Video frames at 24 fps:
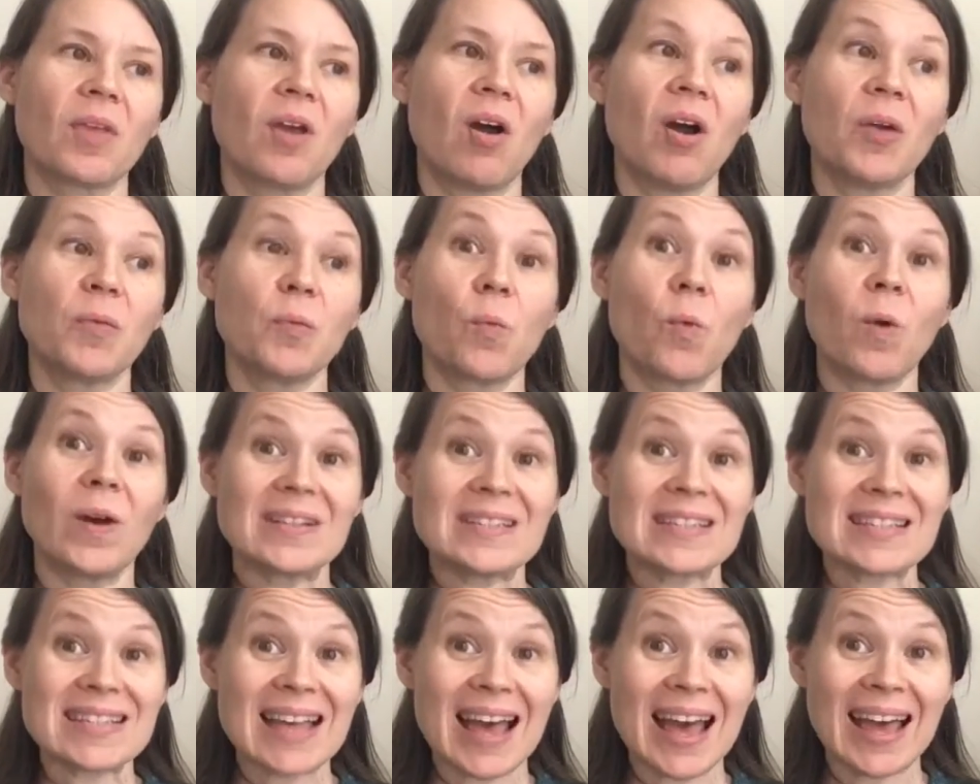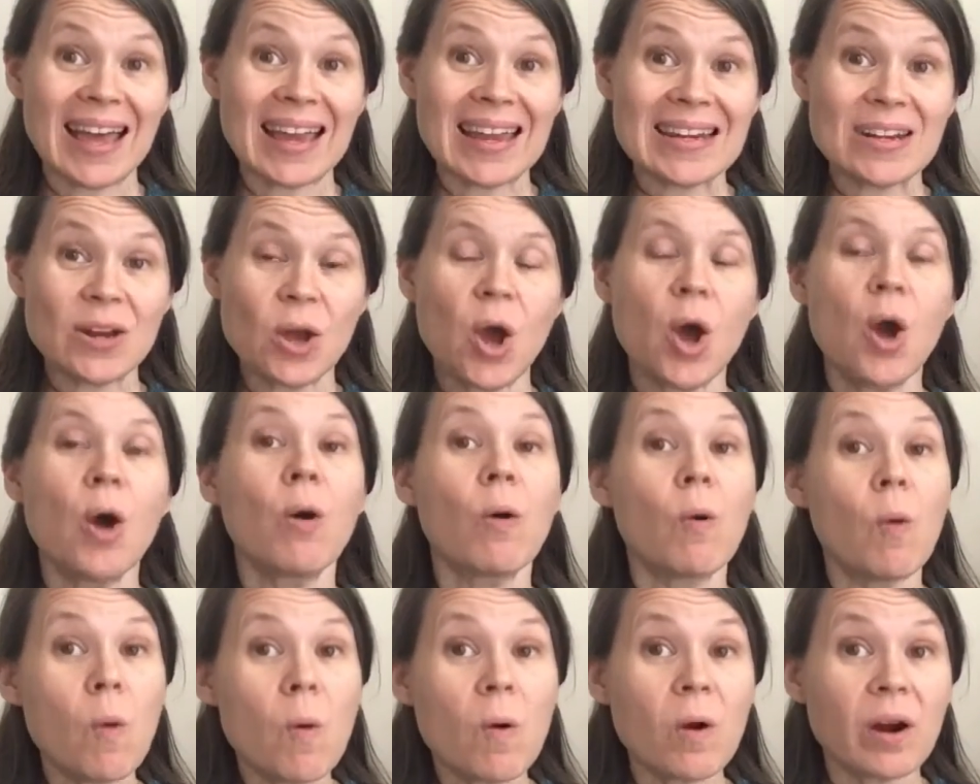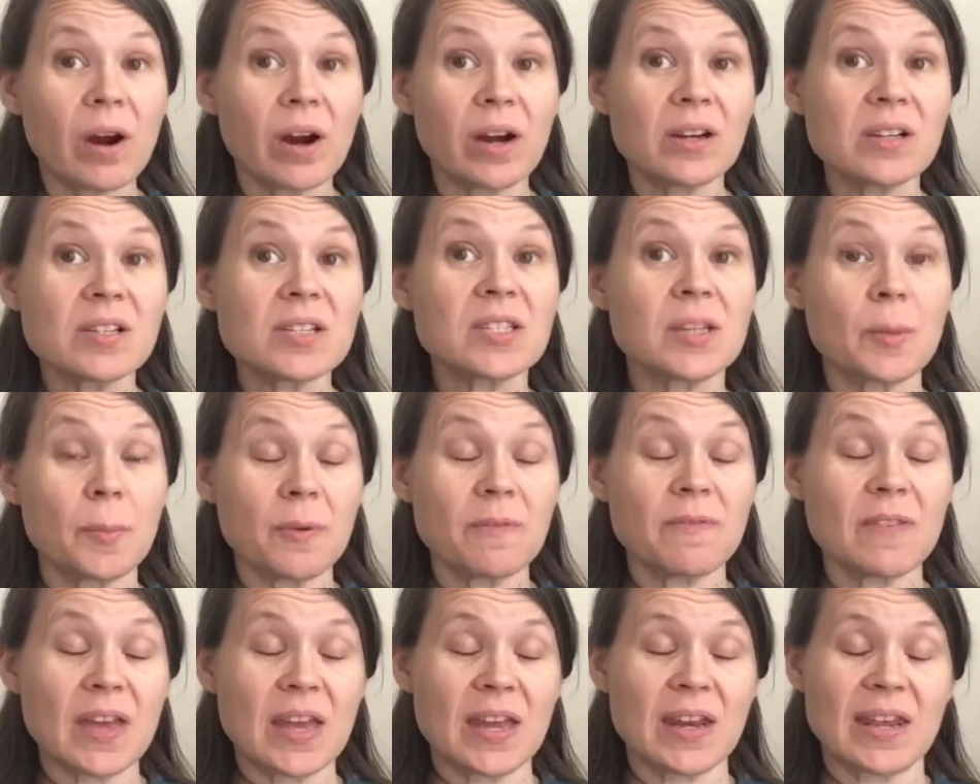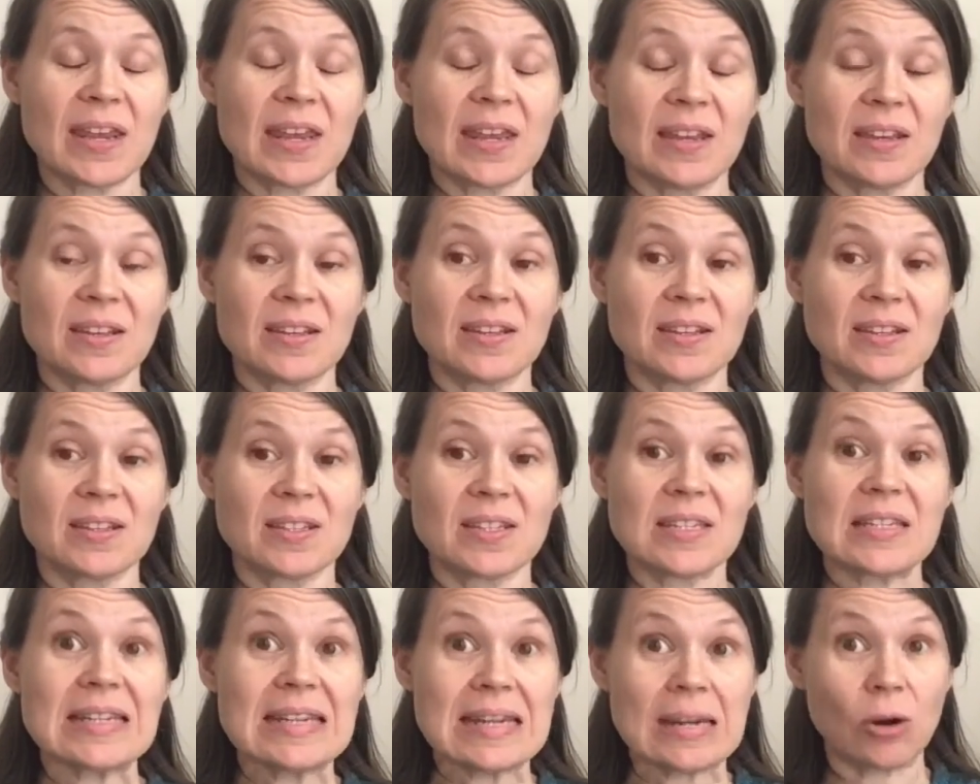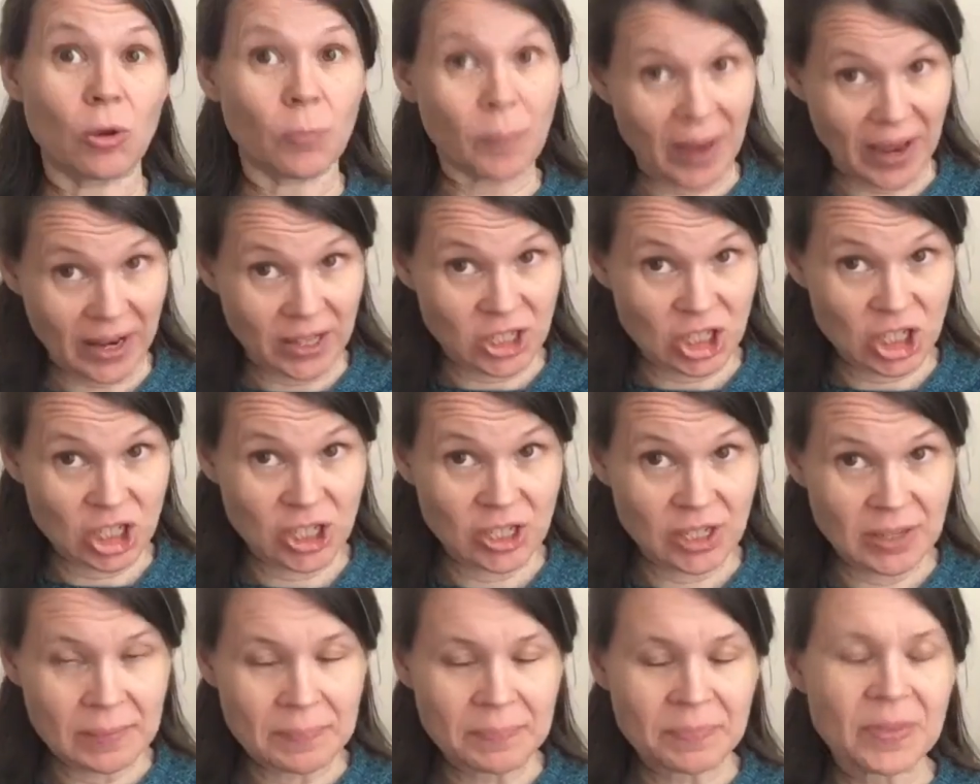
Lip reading: on one side, or some of it is needle punched.